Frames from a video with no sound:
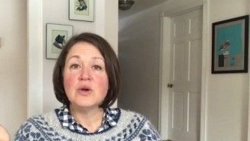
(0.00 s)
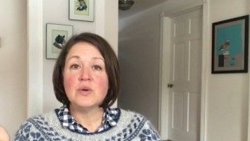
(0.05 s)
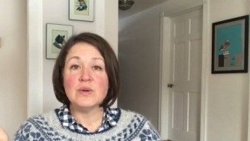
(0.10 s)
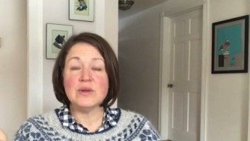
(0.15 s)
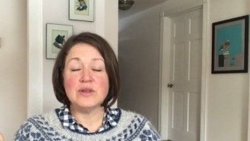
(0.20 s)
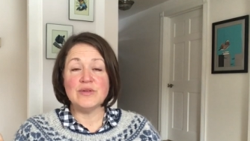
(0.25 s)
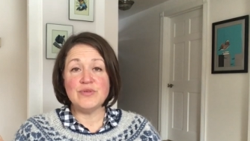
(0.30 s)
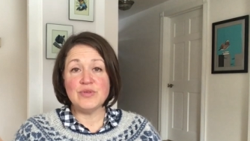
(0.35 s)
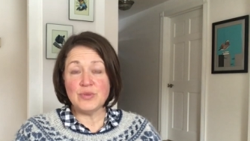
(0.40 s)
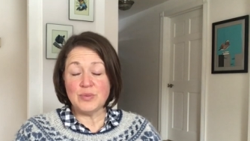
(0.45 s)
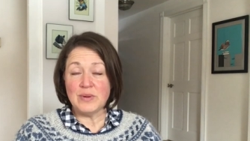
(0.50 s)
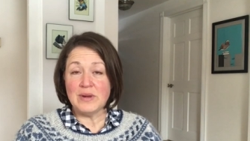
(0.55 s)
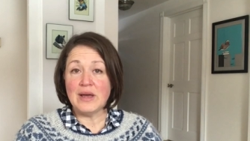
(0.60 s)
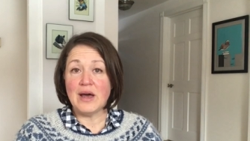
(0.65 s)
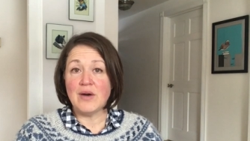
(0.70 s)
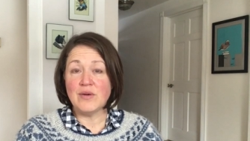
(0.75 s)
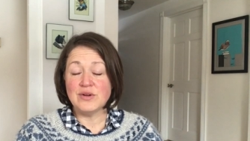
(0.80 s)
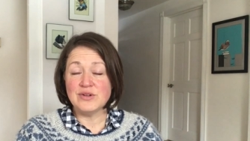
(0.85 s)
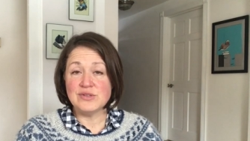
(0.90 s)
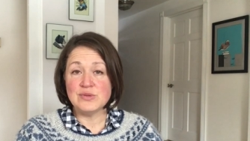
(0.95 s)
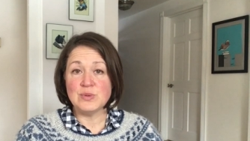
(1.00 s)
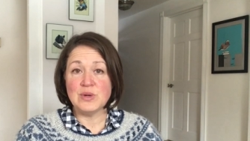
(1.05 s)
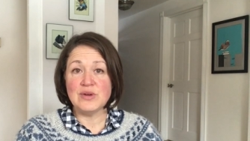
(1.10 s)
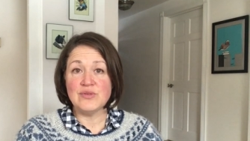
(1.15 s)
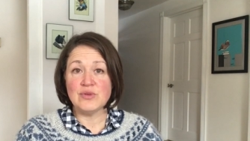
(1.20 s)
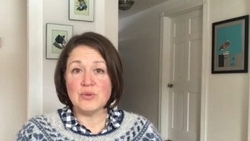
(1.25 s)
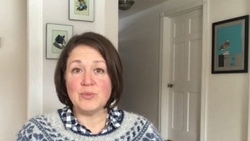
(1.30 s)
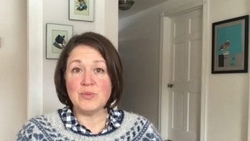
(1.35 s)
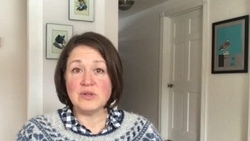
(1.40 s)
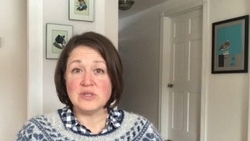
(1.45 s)
We live 3 hours away
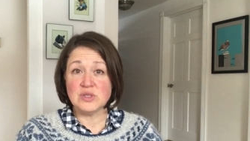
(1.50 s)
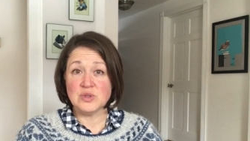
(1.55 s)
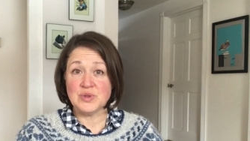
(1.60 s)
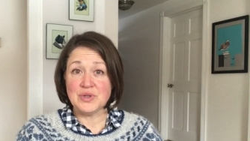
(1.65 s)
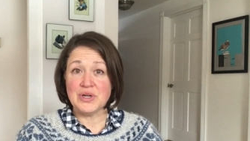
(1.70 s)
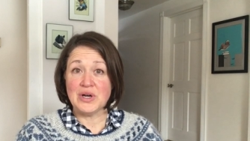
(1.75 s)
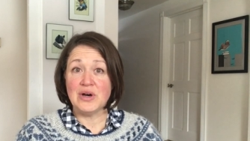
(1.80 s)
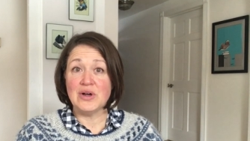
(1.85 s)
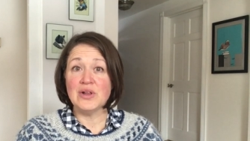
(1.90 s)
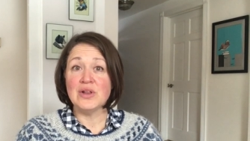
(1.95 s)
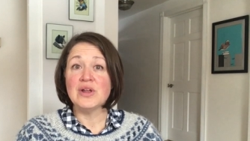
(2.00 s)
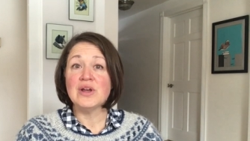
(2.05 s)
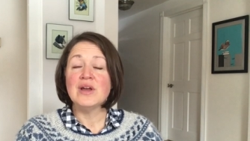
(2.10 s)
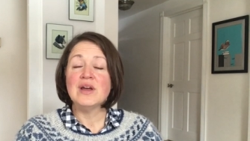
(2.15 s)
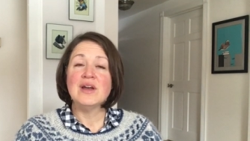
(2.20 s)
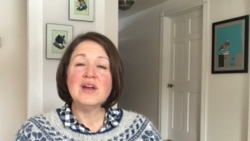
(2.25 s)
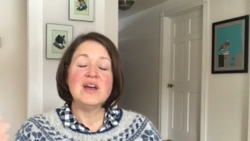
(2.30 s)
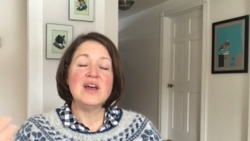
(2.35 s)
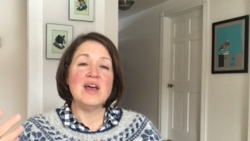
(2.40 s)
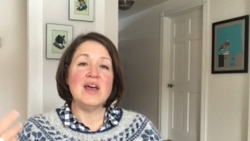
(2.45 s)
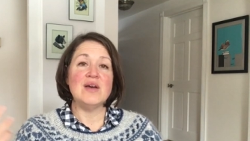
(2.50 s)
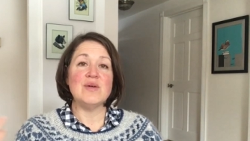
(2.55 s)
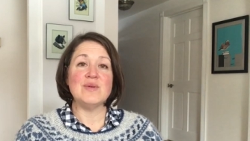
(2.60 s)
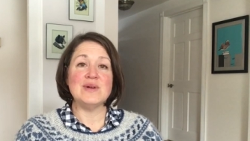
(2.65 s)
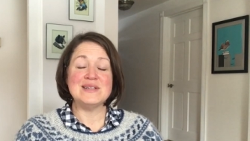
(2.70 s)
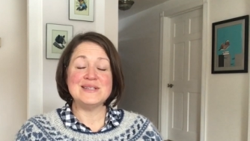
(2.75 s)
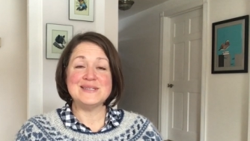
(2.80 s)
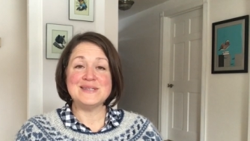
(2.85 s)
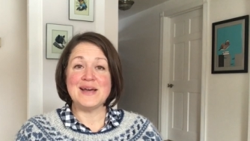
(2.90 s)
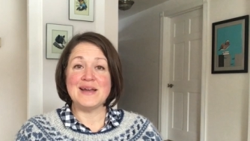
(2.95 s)
from Montreal, and
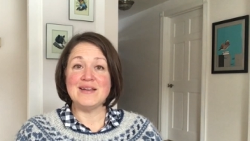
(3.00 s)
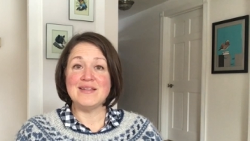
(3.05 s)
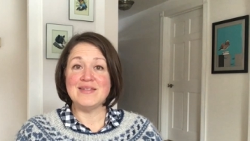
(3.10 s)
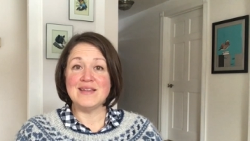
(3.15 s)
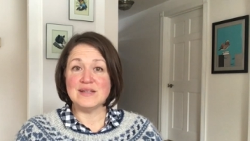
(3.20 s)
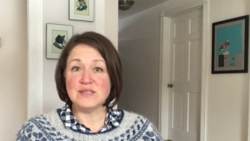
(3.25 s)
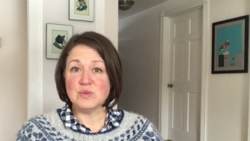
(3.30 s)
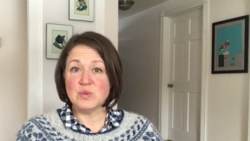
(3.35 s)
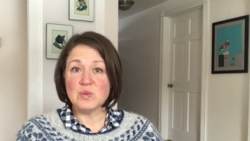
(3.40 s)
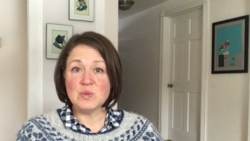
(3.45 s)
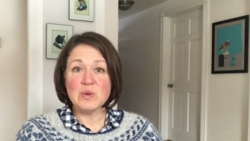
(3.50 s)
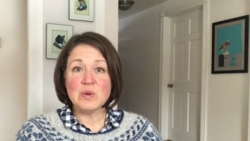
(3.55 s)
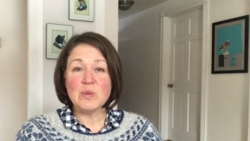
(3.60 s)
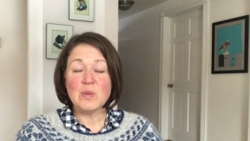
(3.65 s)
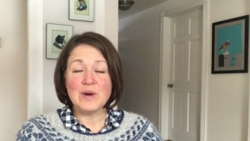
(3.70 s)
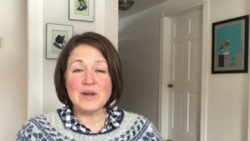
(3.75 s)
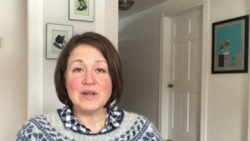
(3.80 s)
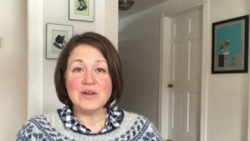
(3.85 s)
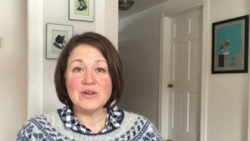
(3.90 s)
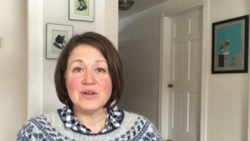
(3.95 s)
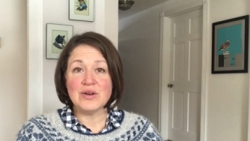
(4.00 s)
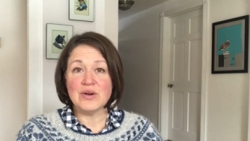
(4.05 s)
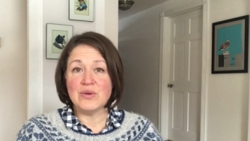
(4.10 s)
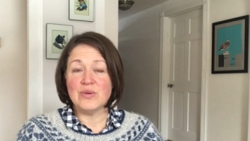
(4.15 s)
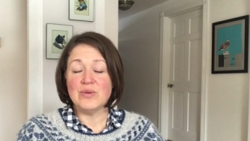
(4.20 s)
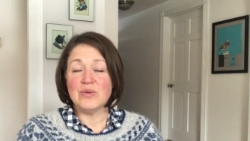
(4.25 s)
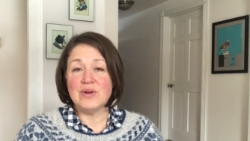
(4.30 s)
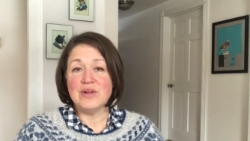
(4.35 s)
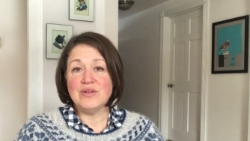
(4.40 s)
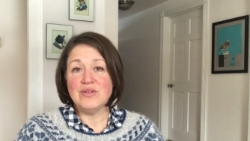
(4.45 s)
we decided that's what we wanted to
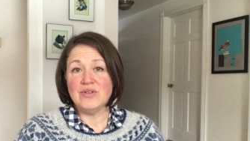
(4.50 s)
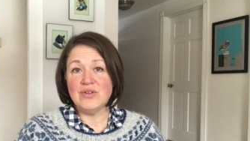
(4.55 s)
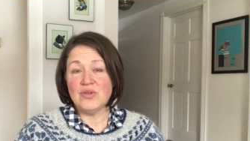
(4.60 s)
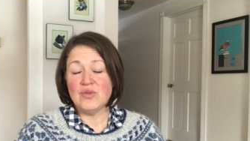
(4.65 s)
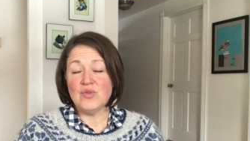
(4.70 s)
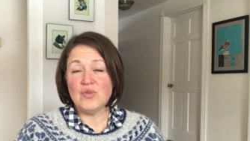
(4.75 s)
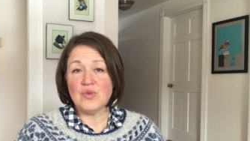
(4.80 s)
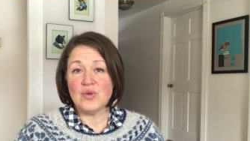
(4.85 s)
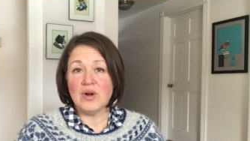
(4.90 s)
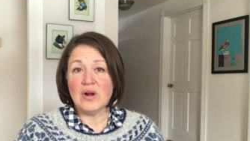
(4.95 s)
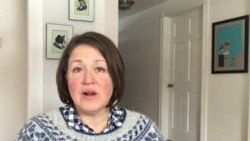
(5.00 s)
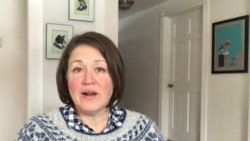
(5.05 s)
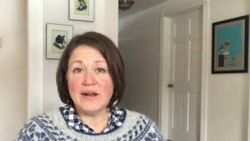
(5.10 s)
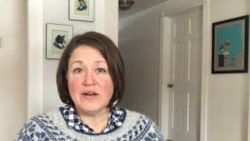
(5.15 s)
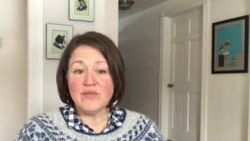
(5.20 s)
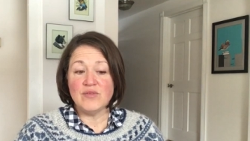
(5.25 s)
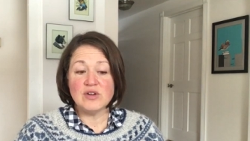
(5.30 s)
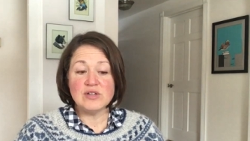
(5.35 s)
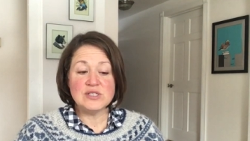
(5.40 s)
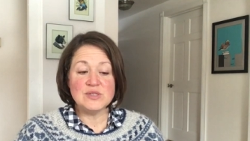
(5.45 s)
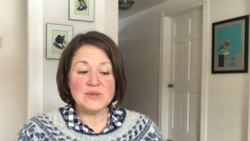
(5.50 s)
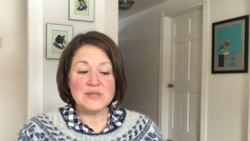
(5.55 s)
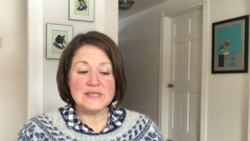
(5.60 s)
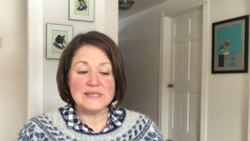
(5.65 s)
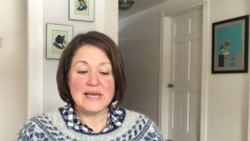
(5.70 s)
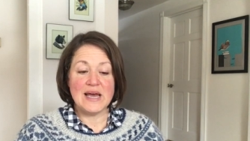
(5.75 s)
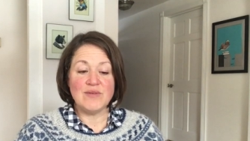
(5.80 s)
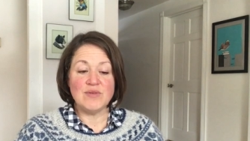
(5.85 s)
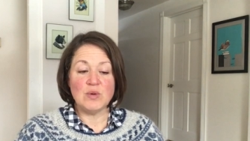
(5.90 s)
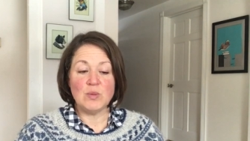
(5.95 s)
go and do for our anniversary,
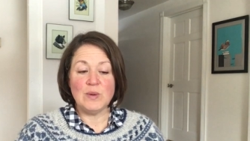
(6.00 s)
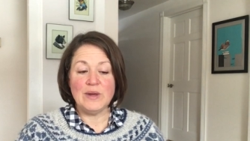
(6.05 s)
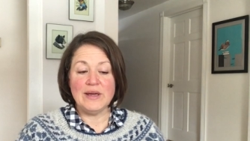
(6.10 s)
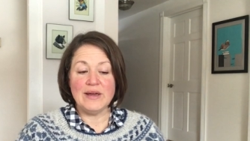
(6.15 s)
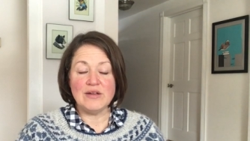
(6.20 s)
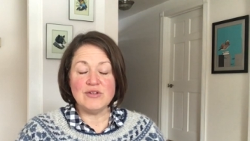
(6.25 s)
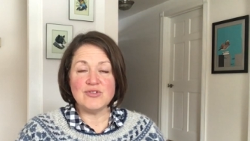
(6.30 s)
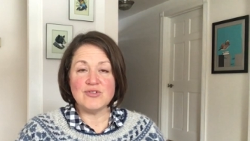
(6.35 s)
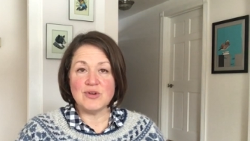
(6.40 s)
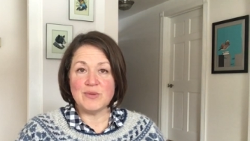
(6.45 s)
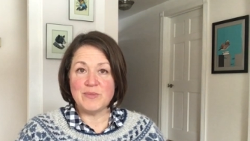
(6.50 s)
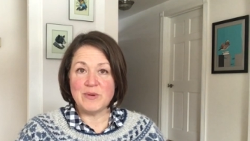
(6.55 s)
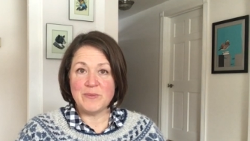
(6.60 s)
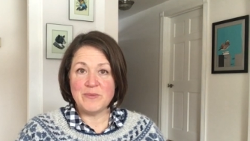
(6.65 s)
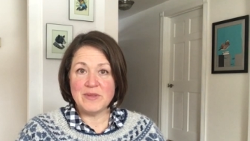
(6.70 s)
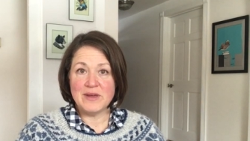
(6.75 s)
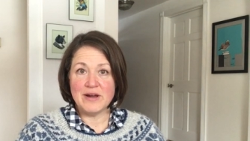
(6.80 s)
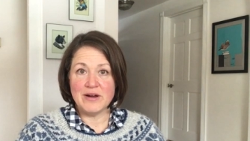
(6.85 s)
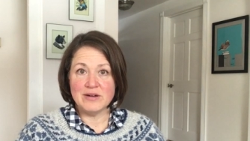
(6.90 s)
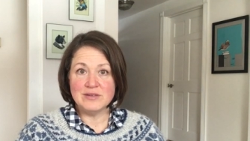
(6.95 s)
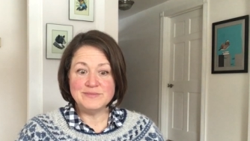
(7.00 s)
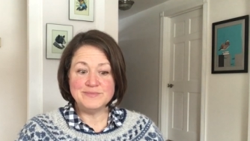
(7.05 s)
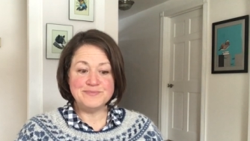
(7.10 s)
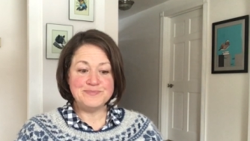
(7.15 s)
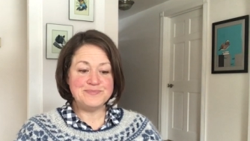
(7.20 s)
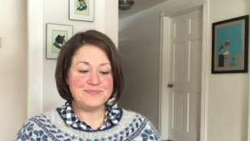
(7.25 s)
is have a weekend trip up there.